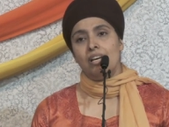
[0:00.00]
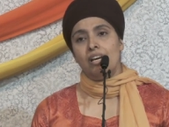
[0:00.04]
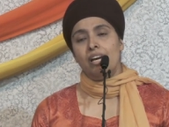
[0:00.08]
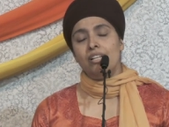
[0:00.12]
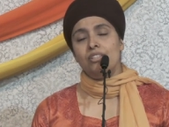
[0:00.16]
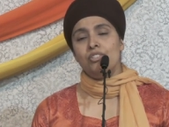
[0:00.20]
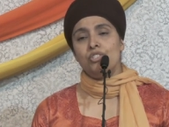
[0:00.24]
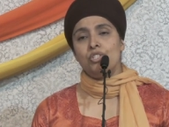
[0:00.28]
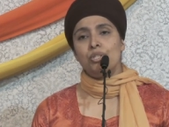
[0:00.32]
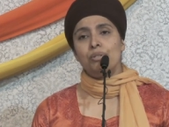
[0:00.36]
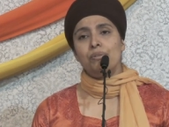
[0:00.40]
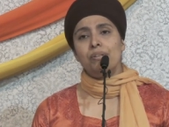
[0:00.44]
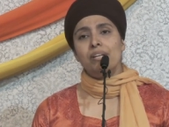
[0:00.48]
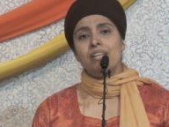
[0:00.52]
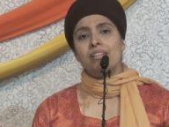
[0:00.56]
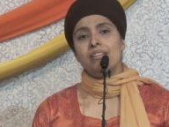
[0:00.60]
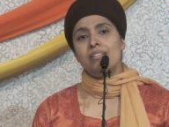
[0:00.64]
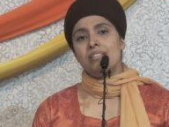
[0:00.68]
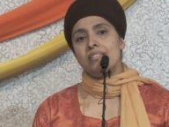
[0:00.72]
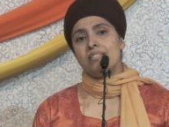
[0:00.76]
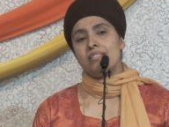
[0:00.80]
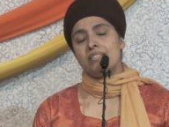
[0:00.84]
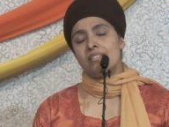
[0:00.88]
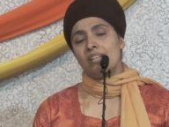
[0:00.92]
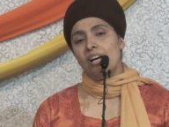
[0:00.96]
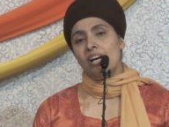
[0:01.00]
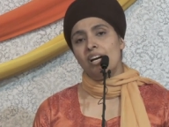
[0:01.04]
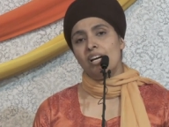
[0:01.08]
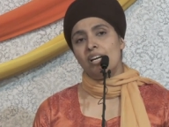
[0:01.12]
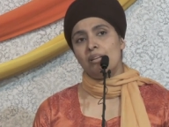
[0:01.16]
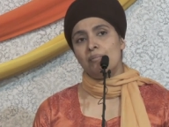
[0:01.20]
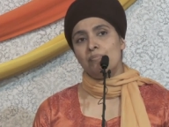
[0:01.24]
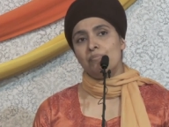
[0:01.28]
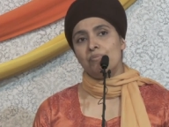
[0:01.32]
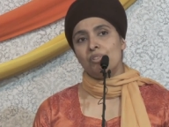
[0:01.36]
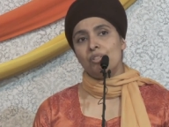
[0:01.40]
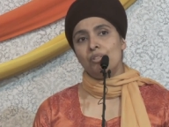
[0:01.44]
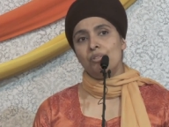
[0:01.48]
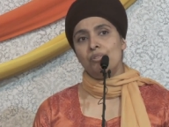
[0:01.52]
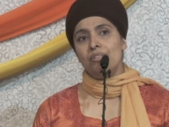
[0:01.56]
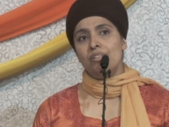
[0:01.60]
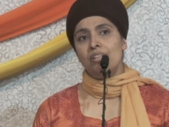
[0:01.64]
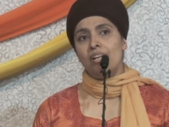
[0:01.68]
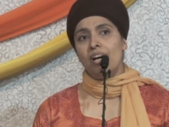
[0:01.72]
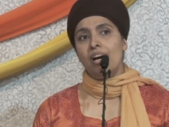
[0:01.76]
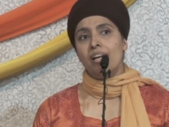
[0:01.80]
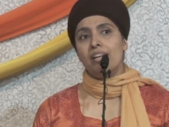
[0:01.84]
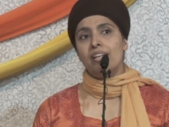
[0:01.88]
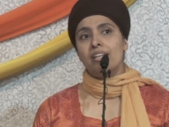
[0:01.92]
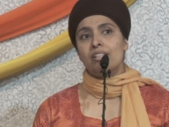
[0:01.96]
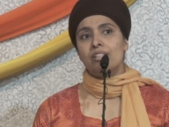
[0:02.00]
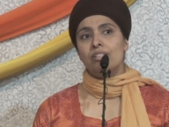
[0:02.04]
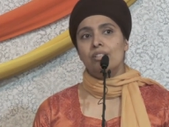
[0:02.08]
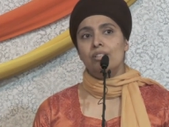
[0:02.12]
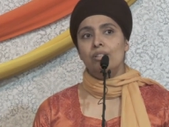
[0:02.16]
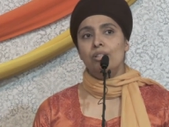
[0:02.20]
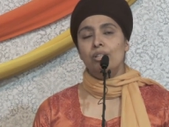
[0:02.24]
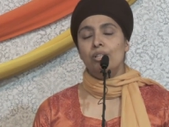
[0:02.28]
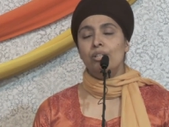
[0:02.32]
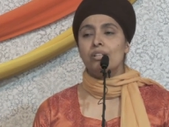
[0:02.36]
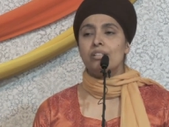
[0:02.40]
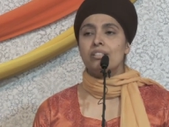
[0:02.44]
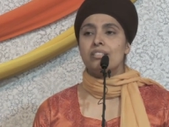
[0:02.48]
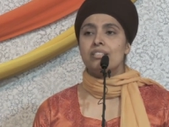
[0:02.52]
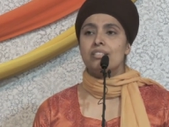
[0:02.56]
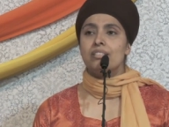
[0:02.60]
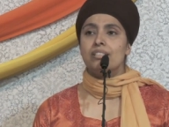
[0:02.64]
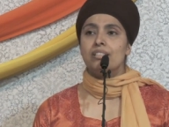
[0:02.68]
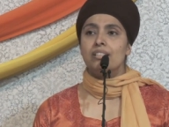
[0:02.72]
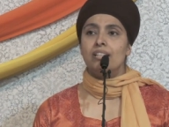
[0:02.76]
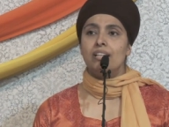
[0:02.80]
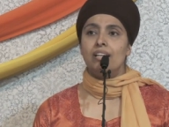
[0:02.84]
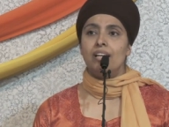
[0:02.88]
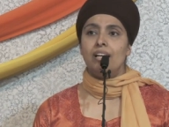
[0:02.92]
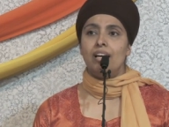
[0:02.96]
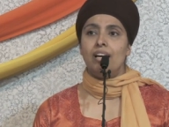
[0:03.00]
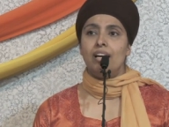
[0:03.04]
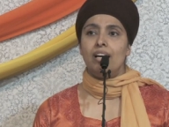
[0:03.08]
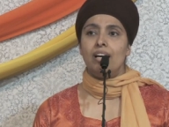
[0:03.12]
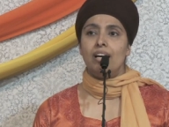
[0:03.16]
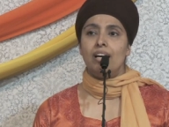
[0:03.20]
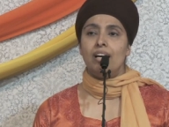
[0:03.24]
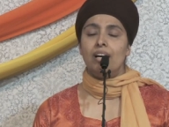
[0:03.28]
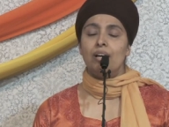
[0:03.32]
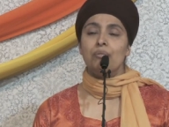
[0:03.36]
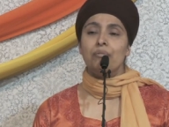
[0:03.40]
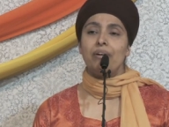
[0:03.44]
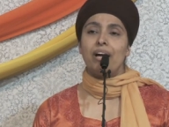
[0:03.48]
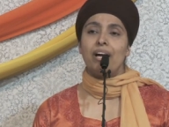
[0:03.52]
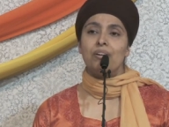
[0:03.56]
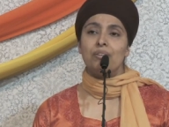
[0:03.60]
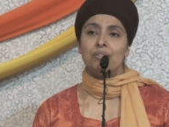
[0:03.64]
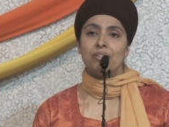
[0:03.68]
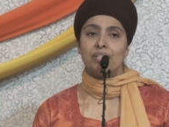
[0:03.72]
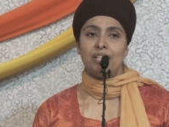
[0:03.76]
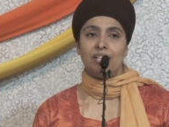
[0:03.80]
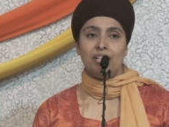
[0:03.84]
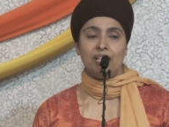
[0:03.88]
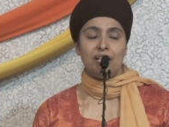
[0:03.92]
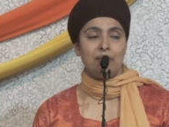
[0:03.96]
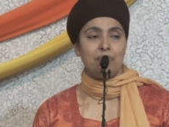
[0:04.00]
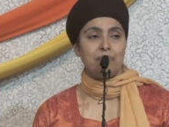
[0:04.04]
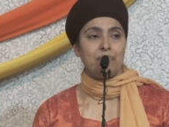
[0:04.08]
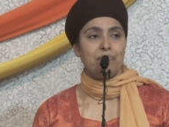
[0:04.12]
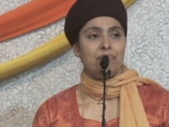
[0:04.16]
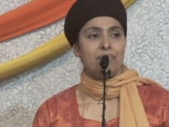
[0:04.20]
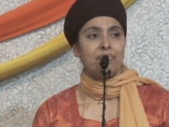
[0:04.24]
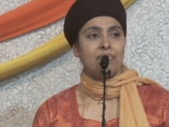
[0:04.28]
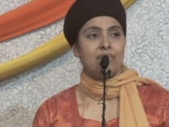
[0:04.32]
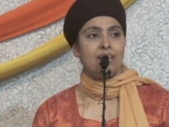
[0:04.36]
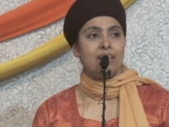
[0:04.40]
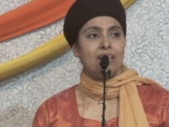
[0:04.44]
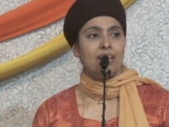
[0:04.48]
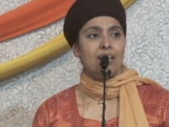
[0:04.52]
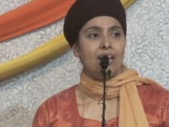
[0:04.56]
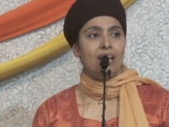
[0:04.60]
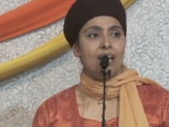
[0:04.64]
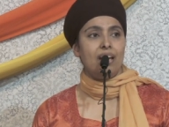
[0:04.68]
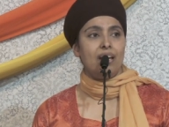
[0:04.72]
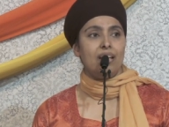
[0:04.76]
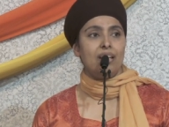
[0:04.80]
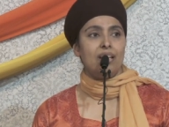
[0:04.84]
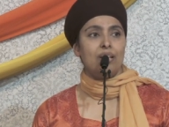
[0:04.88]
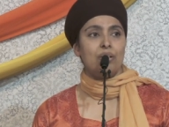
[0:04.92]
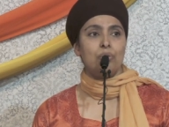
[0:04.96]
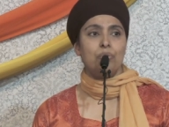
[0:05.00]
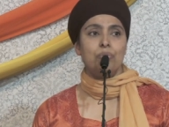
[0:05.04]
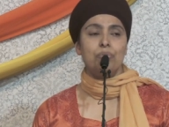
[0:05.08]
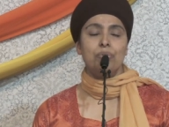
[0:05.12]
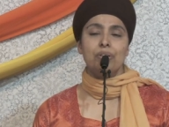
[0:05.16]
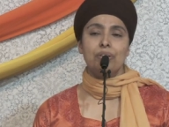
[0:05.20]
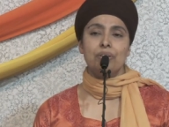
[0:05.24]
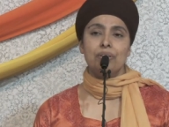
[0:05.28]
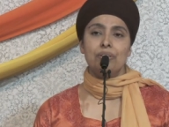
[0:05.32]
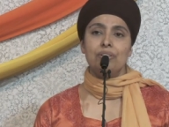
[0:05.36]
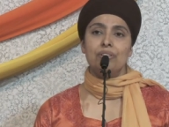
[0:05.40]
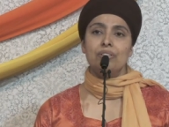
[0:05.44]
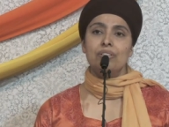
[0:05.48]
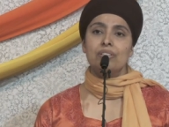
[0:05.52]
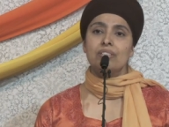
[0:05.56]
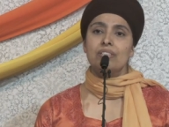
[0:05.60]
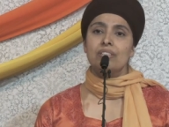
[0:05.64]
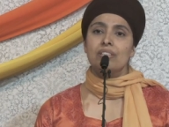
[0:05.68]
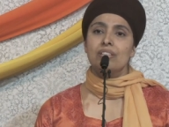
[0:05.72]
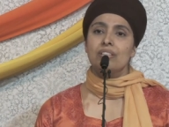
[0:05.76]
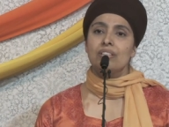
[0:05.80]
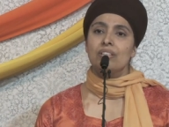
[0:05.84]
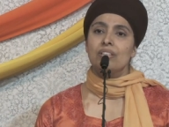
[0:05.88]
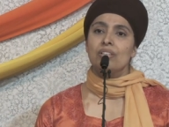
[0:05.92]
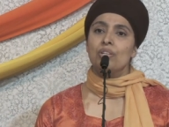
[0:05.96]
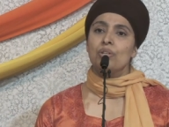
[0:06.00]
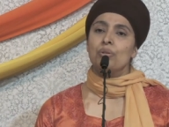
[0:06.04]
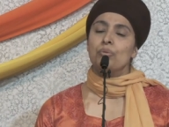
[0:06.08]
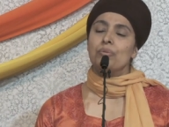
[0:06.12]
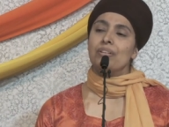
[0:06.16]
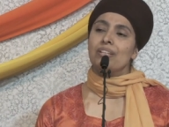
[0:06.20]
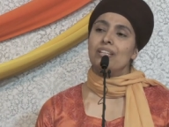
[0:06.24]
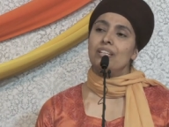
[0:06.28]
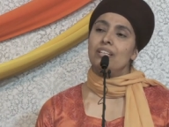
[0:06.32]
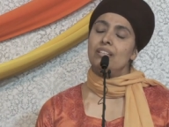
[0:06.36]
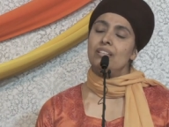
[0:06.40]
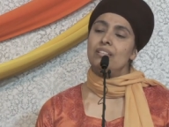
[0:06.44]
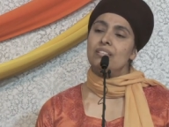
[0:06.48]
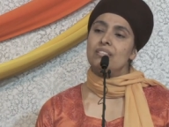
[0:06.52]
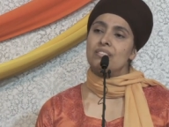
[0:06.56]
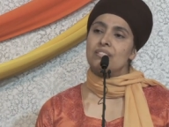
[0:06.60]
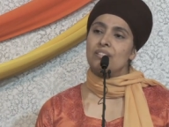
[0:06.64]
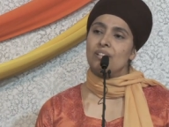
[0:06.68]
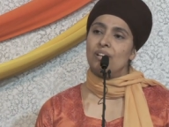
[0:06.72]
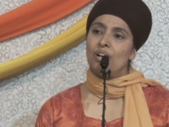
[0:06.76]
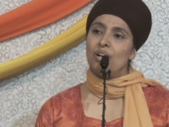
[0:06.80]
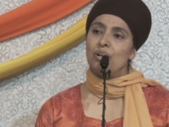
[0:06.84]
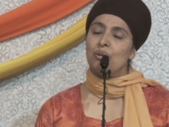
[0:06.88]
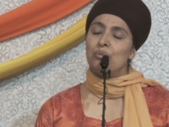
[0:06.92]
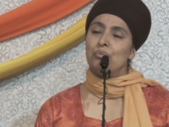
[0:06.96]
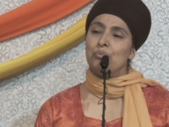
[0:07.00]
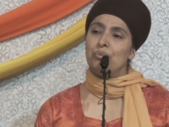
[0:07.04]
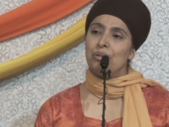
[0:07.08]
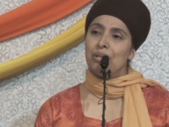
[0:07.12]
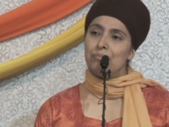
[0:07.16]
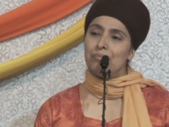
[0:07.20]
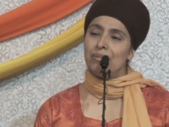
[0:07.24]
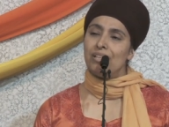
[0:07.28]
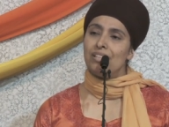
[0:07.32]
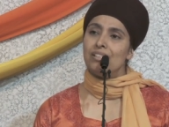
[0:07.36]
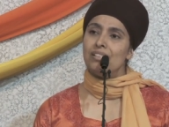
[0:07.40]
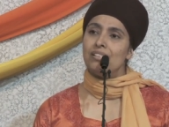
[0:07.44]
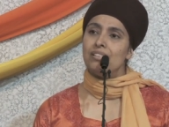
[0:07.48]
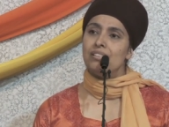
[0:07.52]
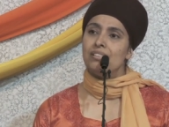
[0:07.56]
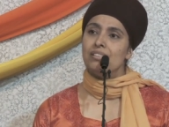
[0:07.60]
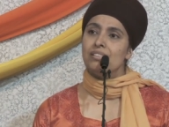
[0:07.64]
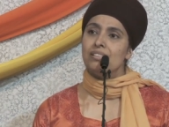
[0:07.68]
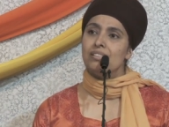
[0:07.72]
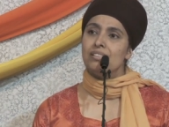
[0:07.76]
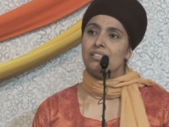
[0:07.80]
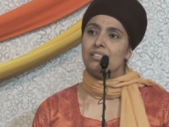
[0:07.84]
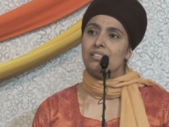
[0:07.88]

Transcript: And during this time, Guru Nanak looked around him and in a world where he saw women